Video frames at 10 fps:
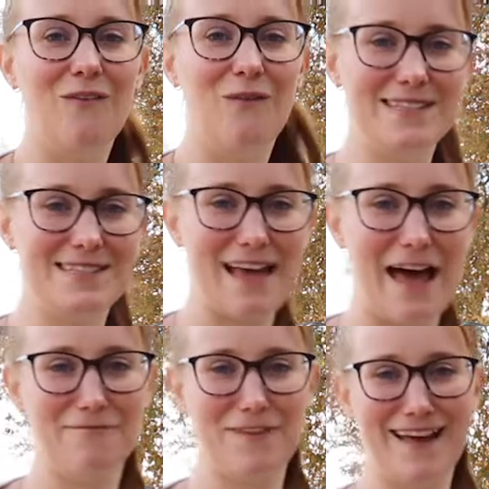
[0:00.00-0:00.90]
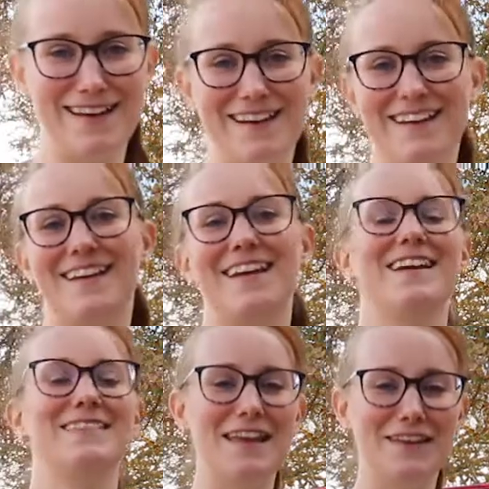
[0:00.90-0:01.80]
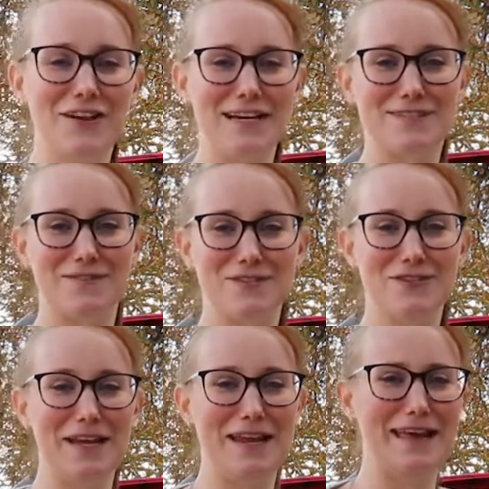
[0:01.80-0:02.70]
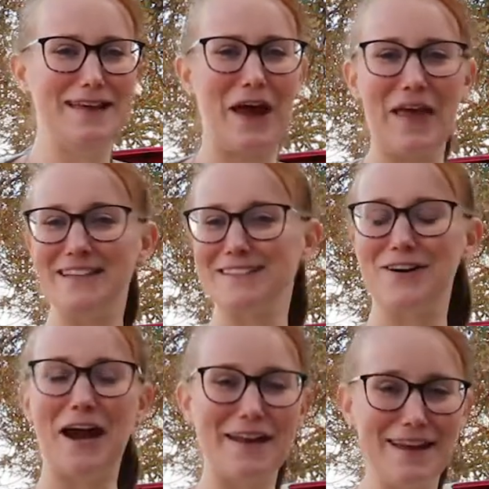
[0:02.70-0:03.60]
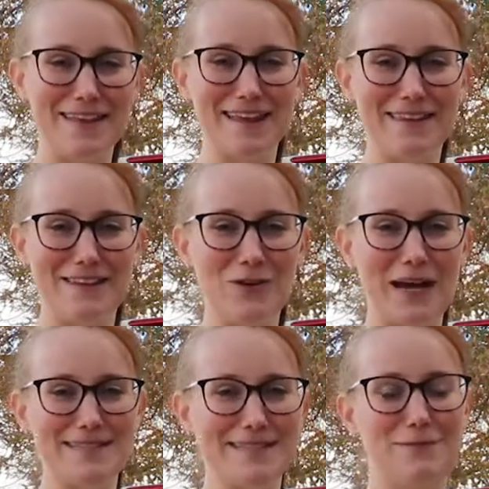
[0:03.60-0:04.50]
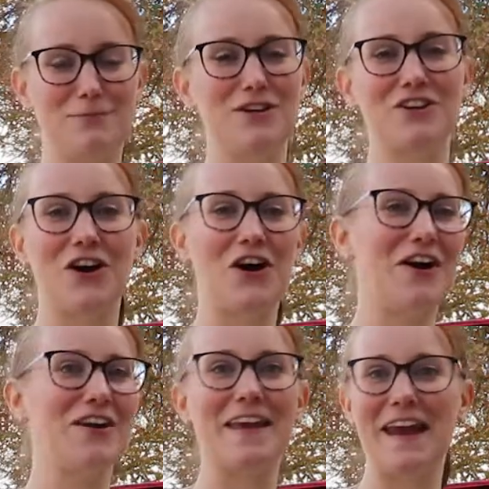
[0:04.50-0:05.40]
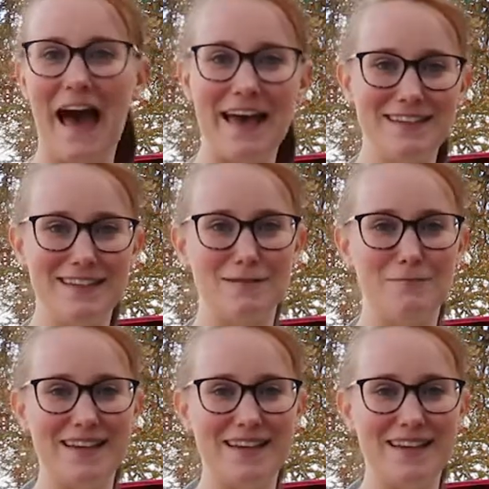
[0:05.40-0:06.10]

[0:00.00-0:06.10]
wasn't that fun? Thank you guys for tuning in. Is there anything that you guys keep in your car that I didn't